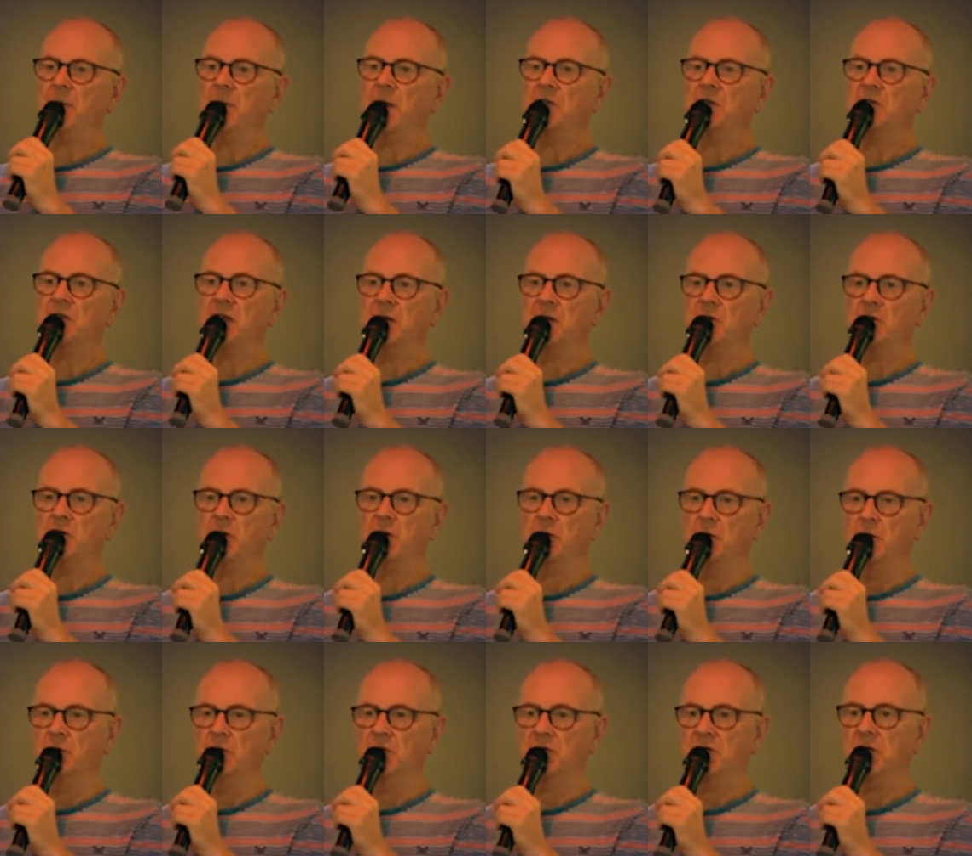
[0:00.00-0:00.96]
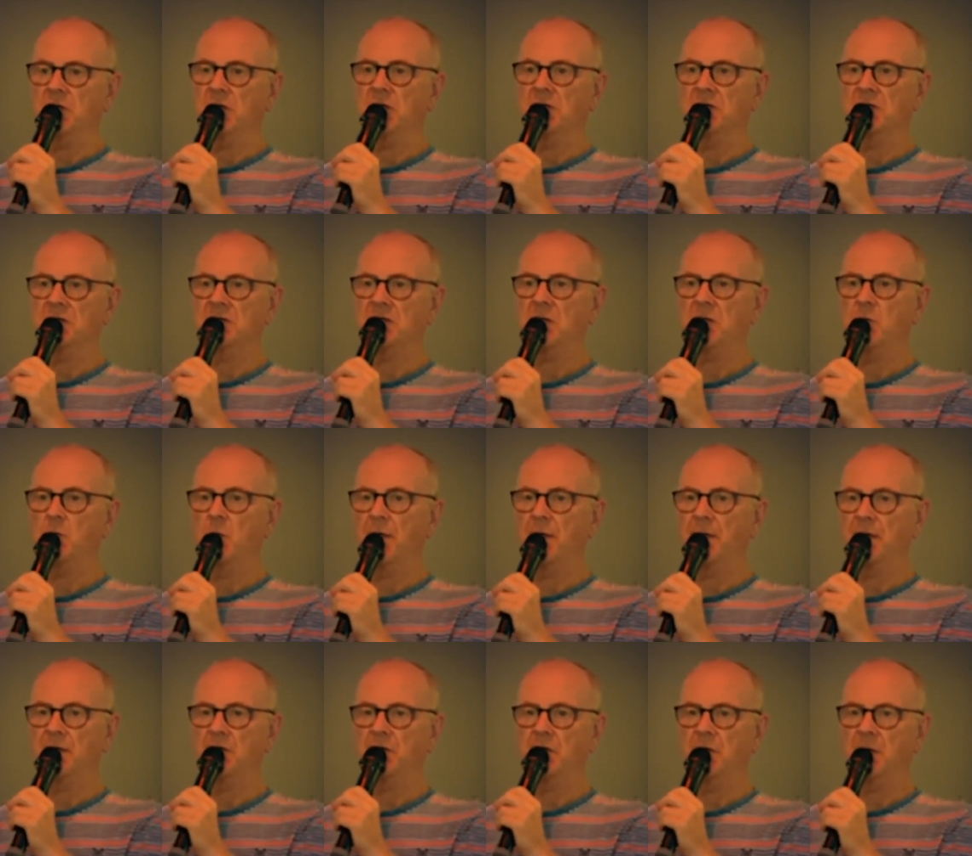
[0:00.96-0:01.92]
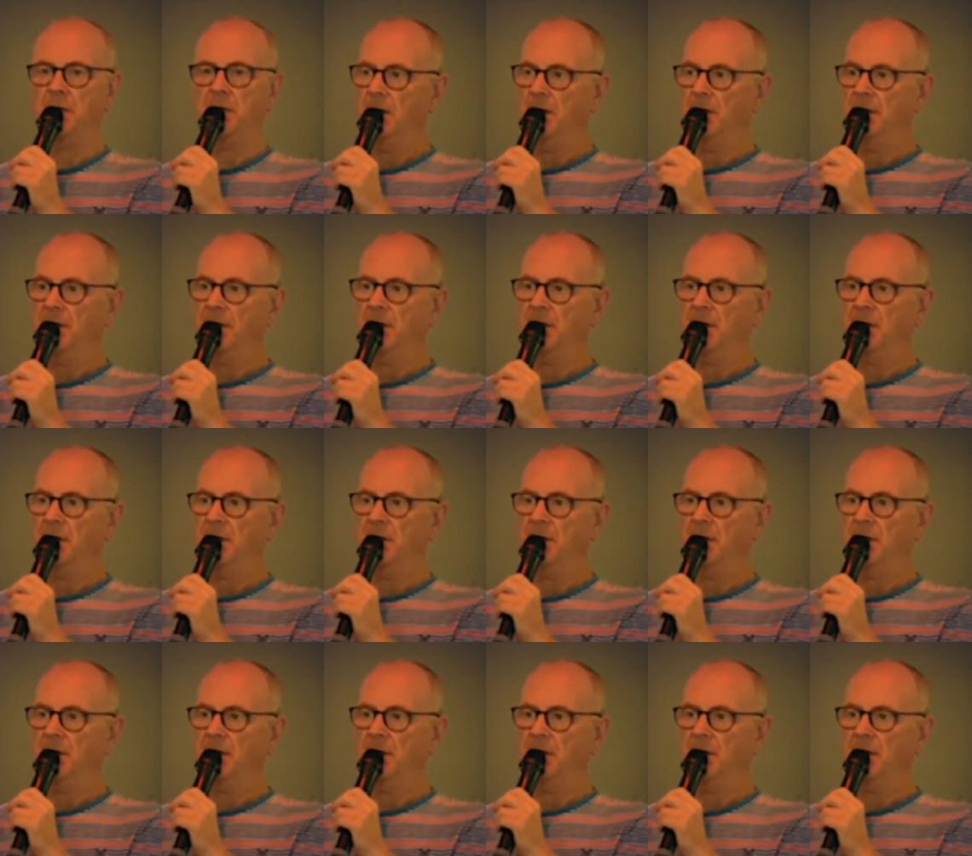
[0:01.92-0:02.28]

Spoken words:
age they choose, you can see what they're doing.